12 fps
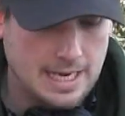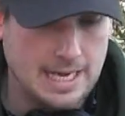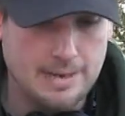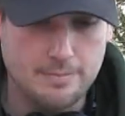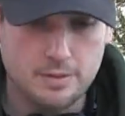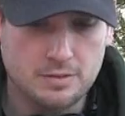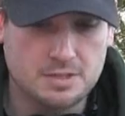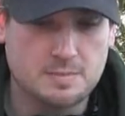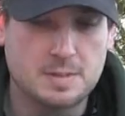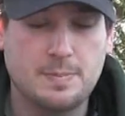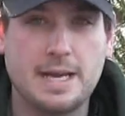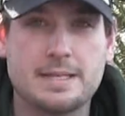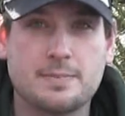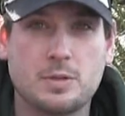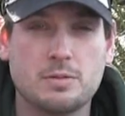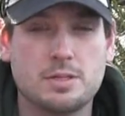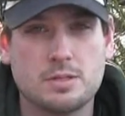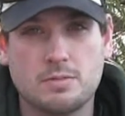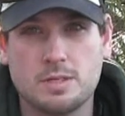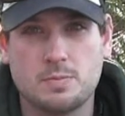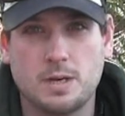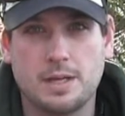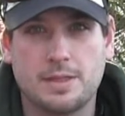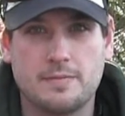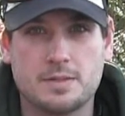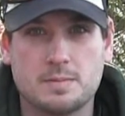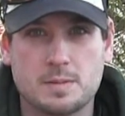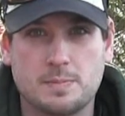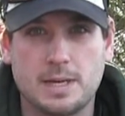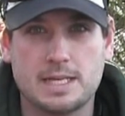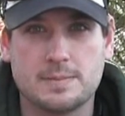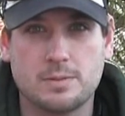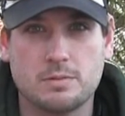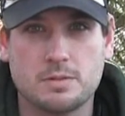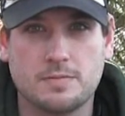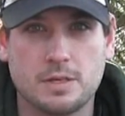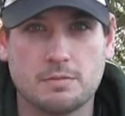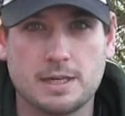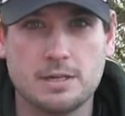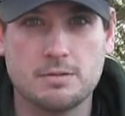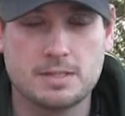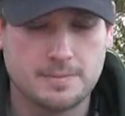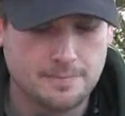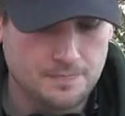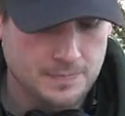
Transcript: I've got some spare spools. It's always worth having some spare spools for your reels.